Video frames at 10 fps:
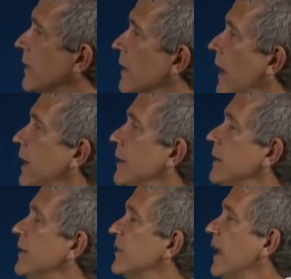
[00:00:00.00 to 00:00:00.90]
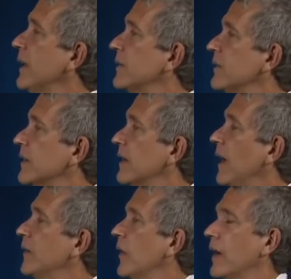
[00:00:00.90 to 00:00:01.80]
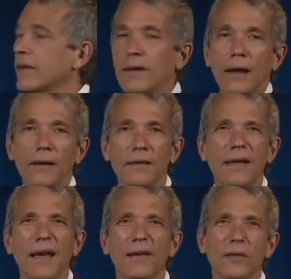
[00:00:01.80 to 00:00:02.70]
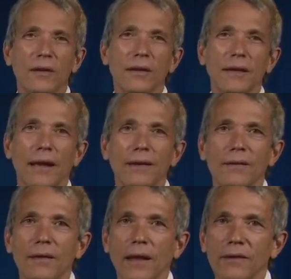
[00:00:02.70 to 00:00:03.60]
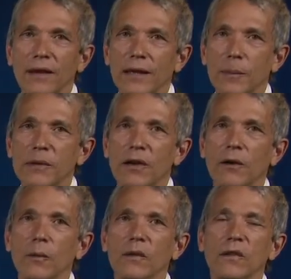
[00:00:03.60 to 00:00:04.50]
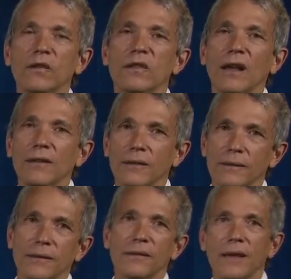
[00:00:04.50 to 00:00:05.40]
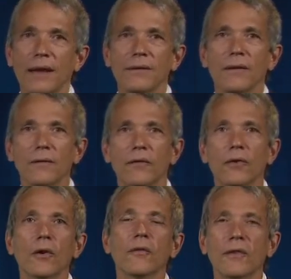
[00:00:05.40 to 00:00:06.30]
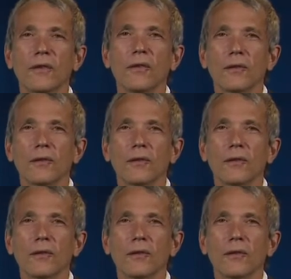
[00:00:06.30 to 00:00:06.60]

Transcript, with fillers: And in this case, it's a contracts case. The S indicates that Jacob and Young was the seller, in this case of services.